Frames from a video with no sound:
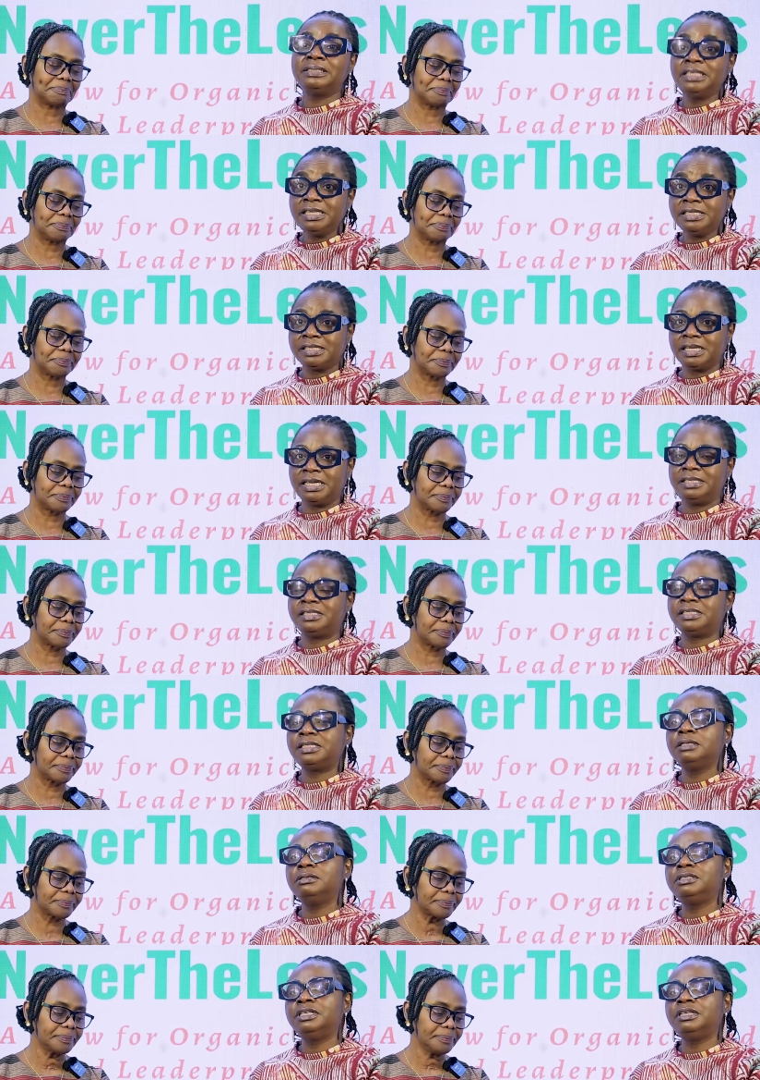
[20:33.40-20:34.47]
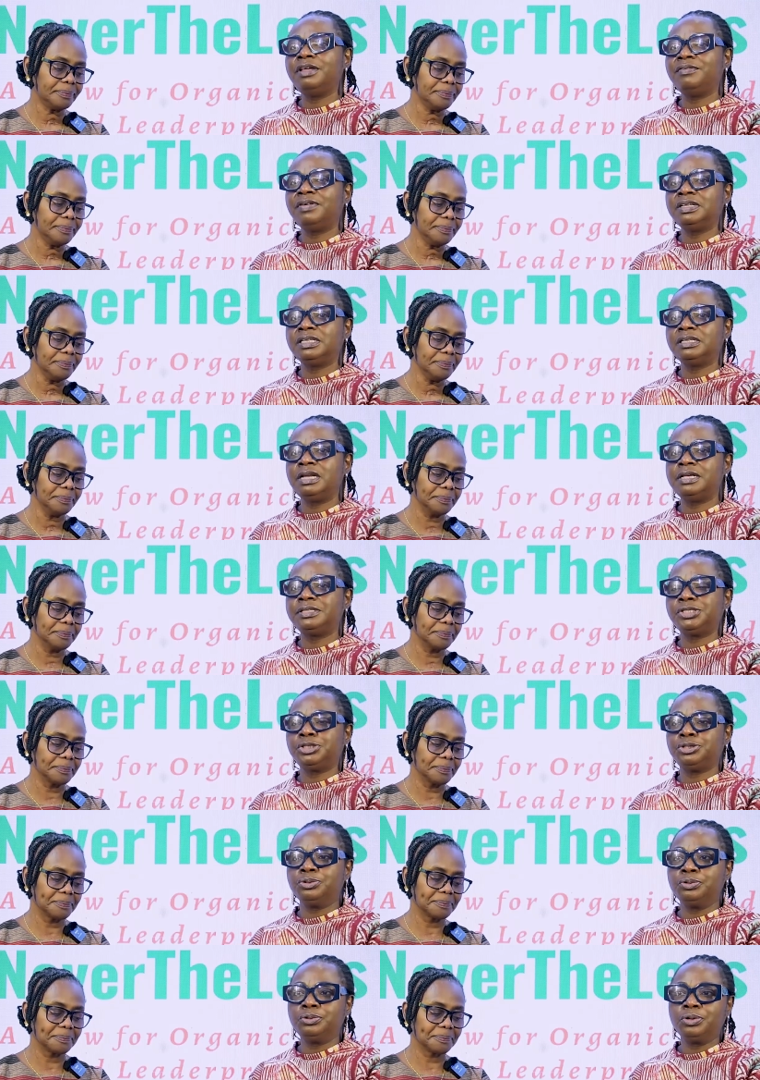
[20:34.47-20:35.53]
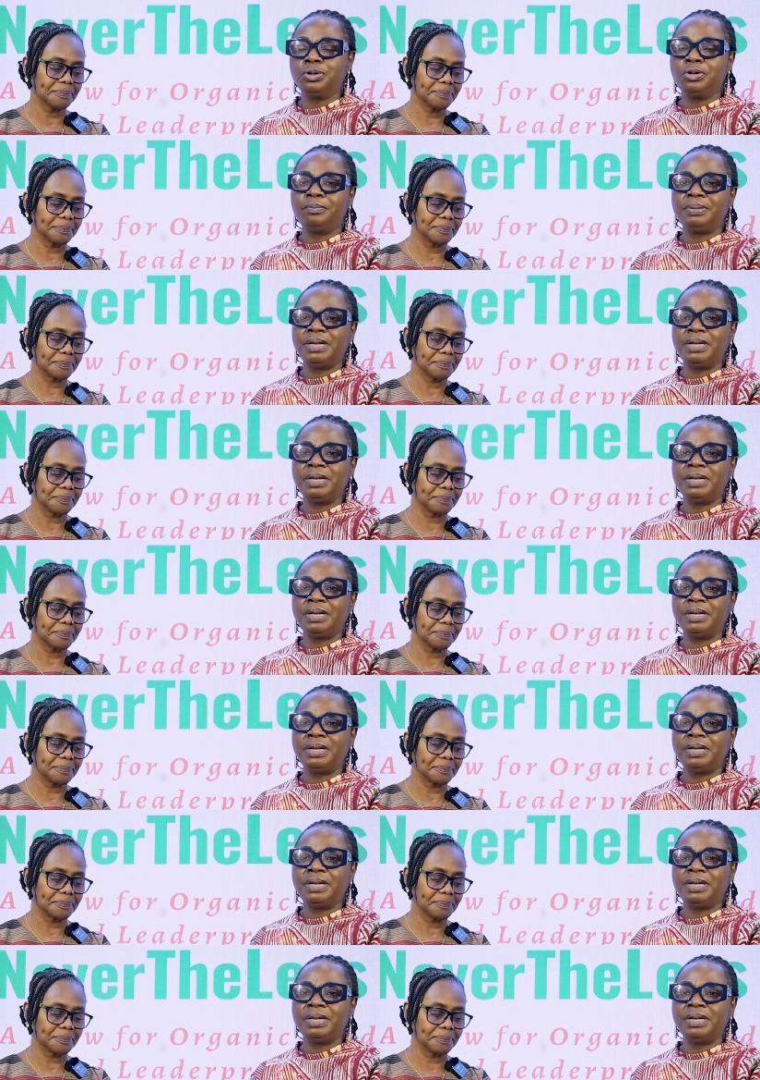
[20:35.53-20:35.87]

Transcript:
Speaker 1: This is still the Nevertheless Show. God